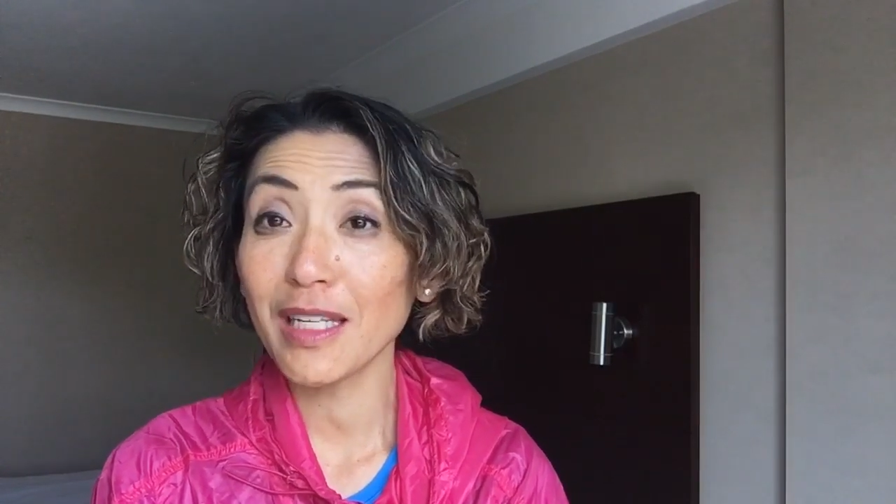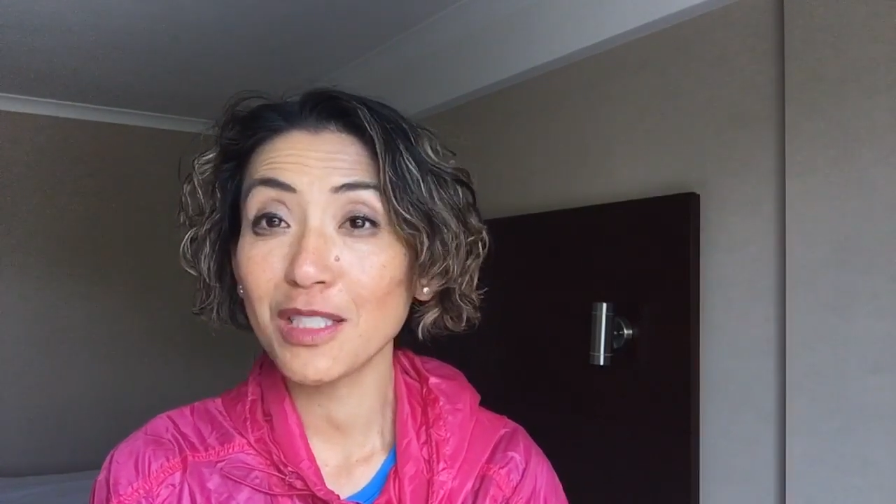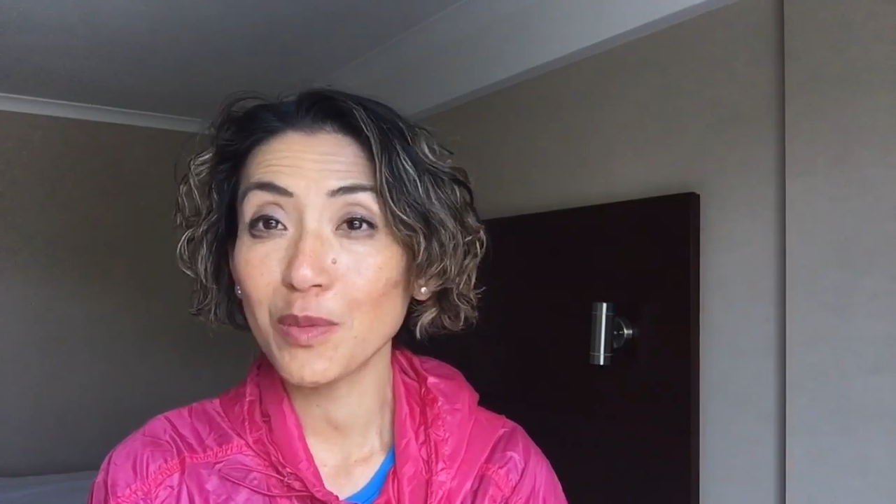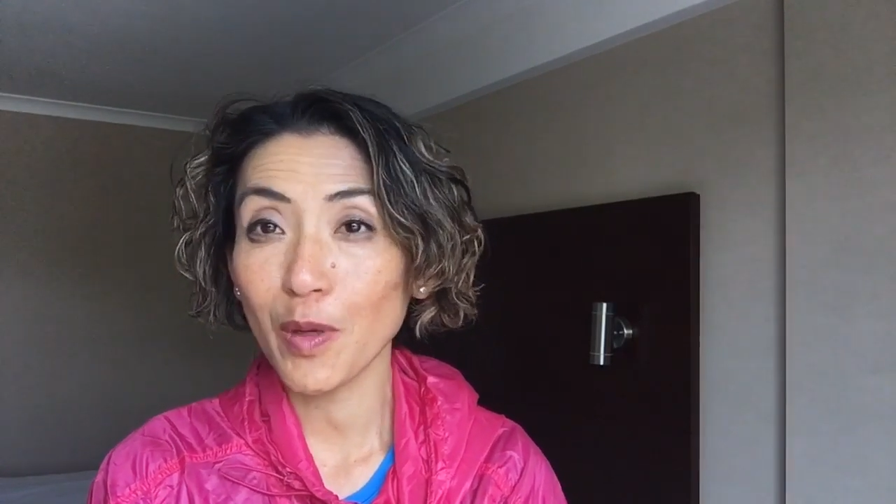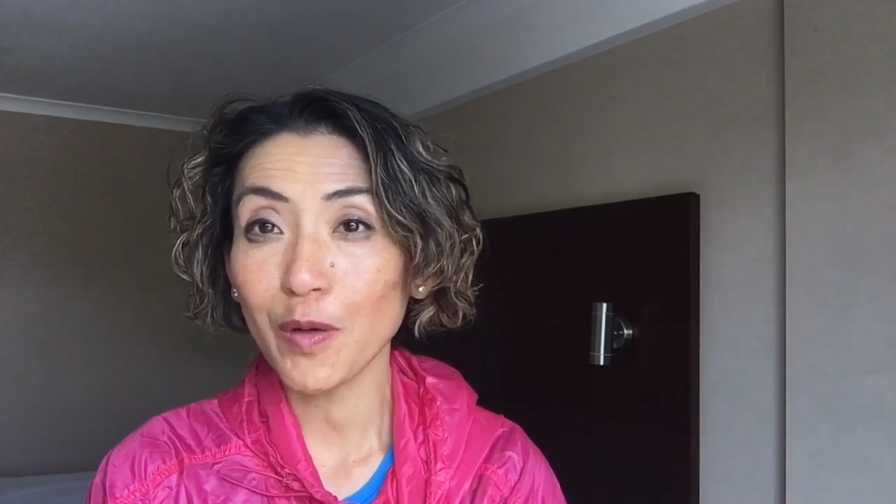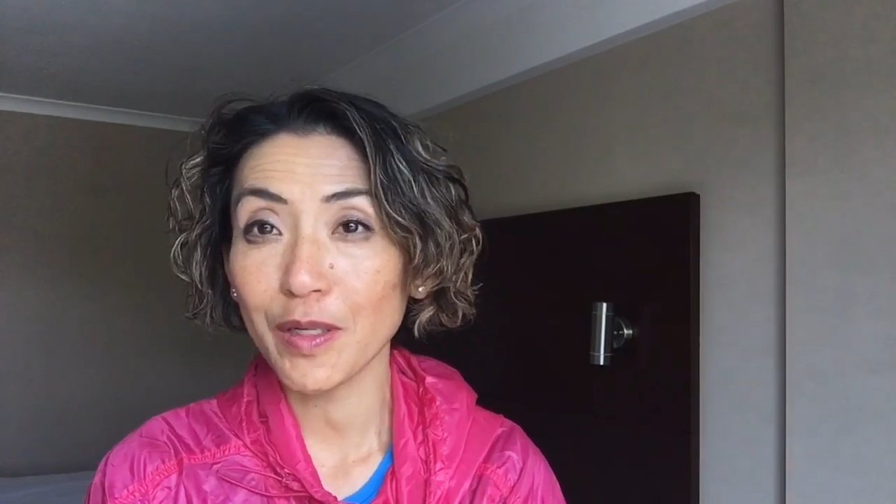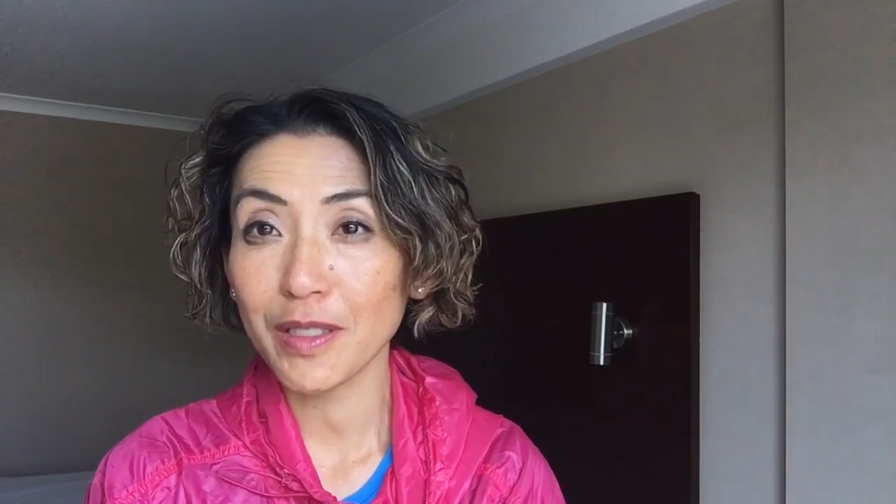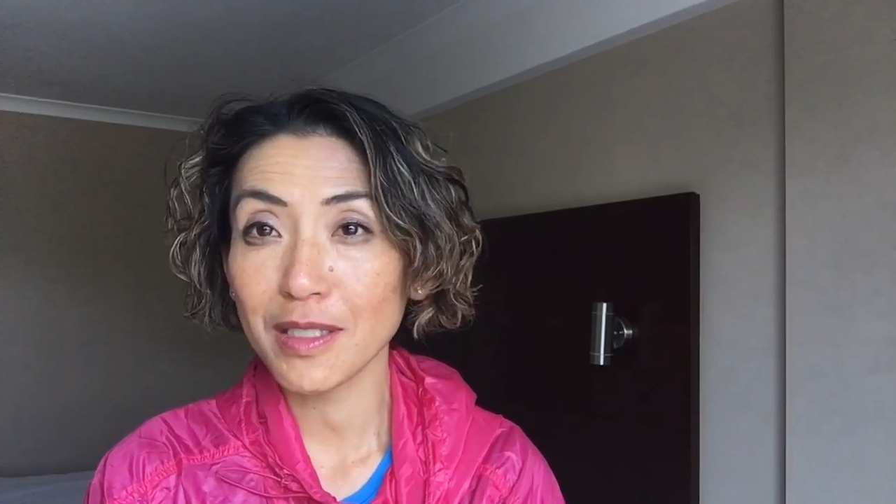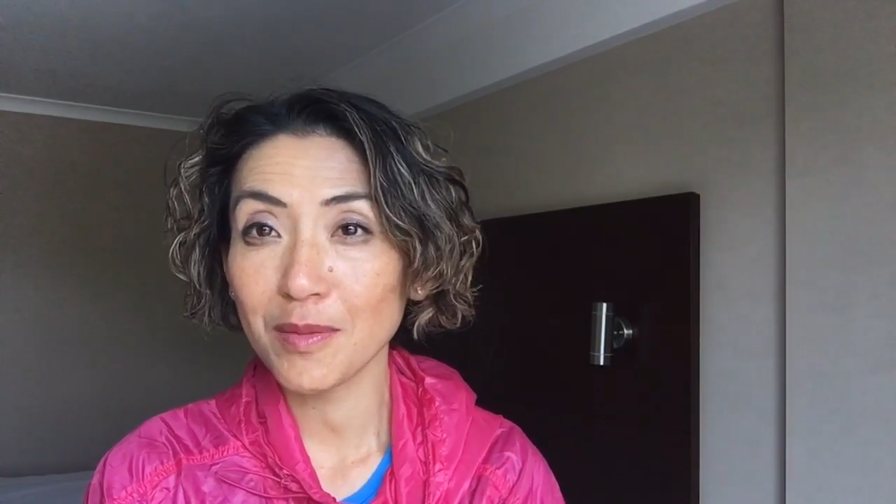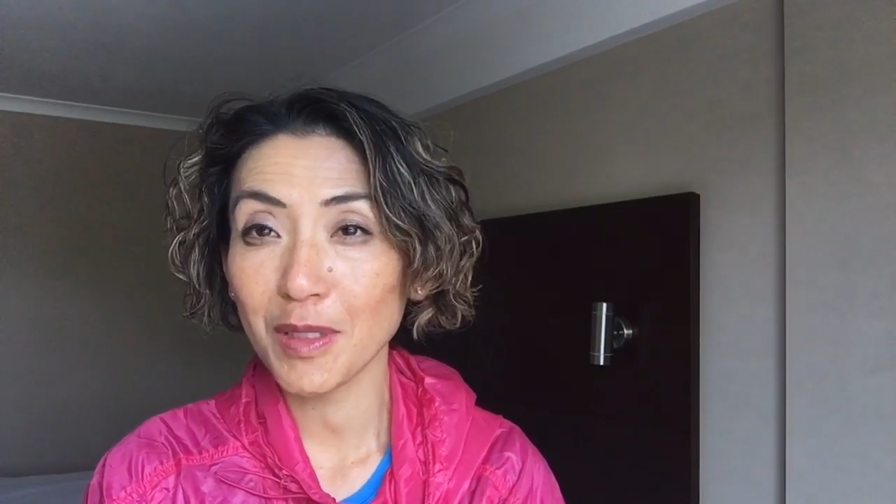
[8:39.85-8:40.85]

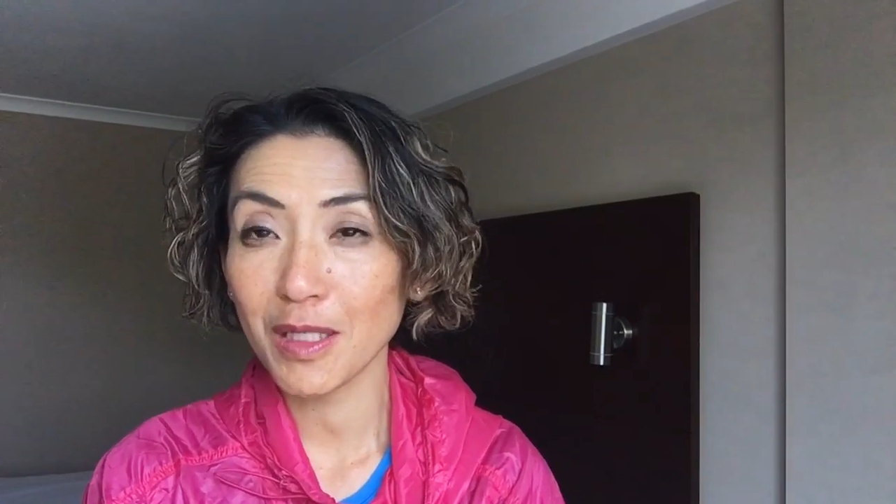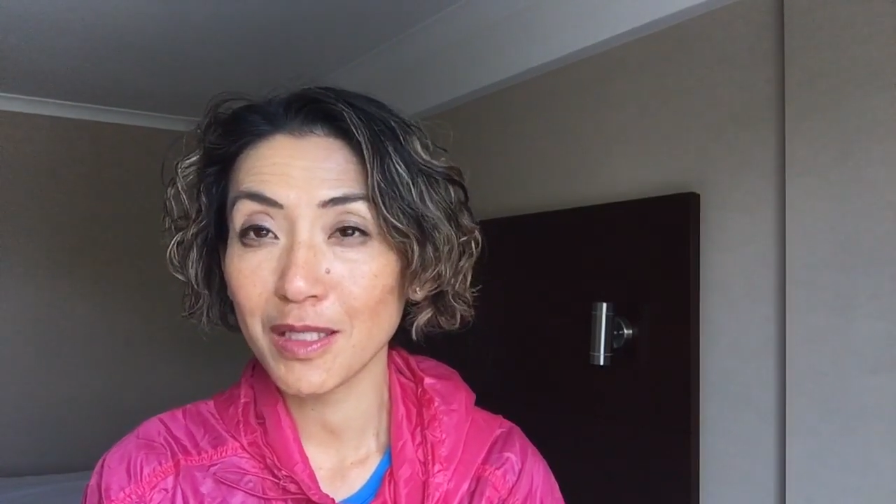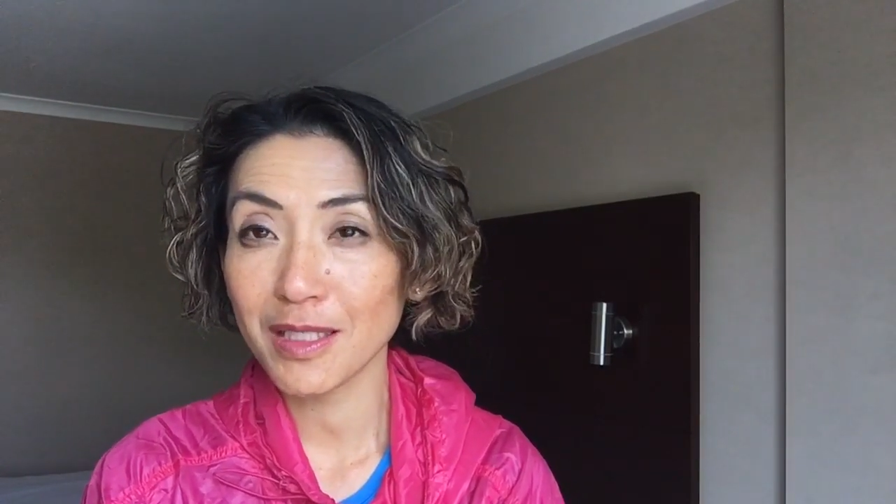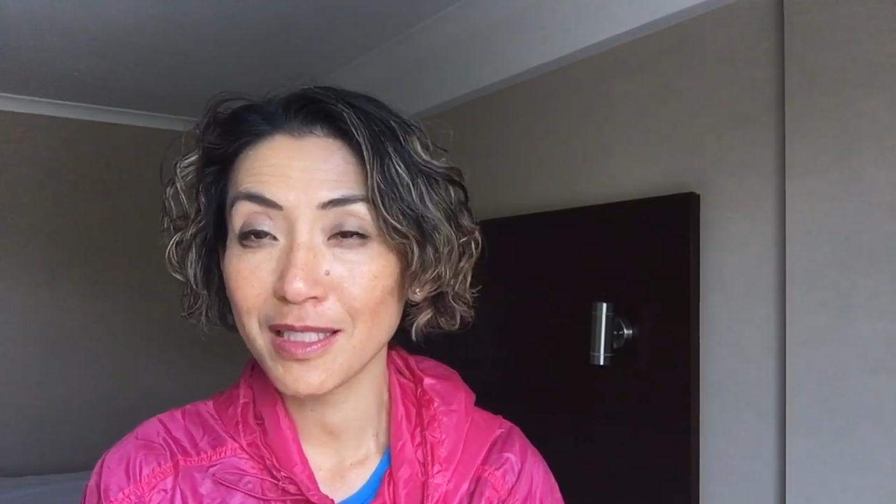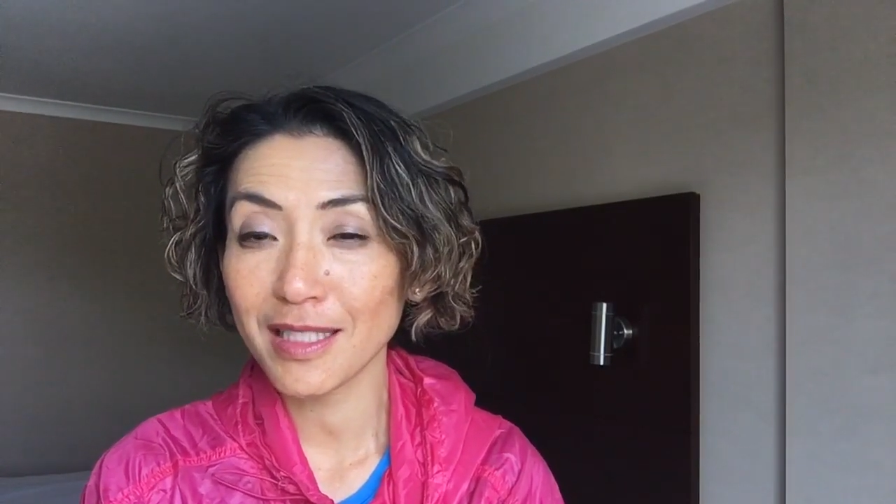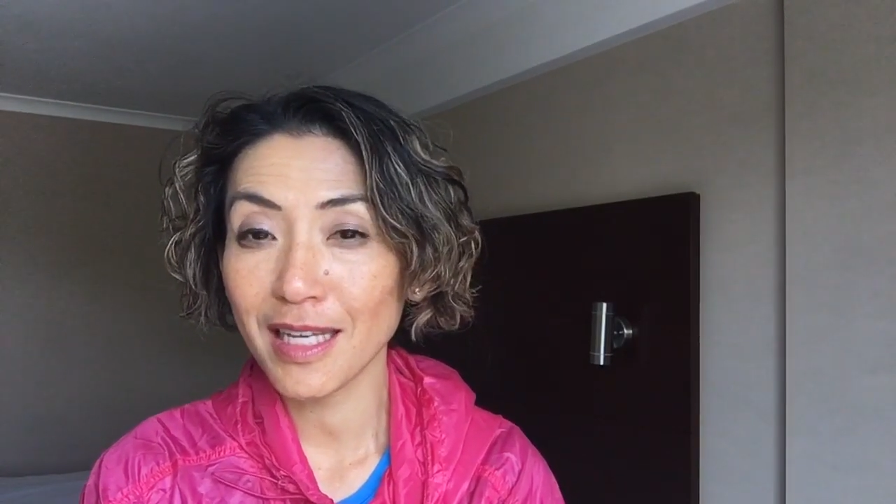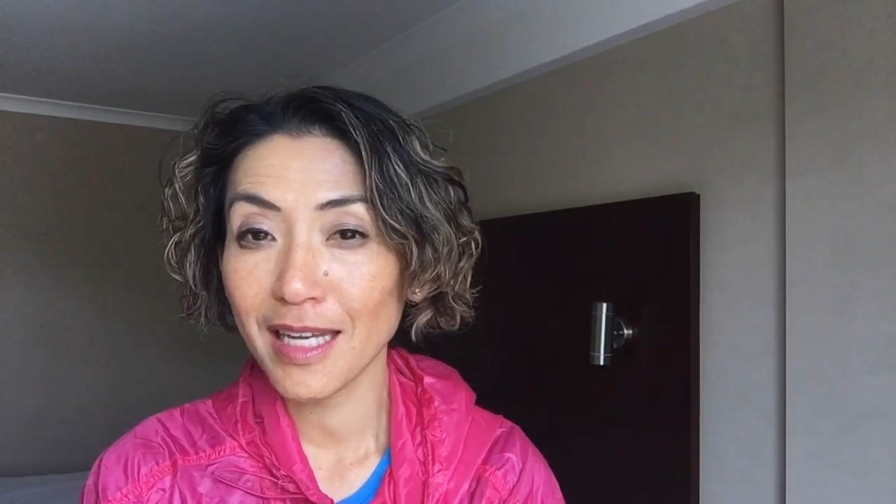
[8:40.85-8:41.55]
experience, because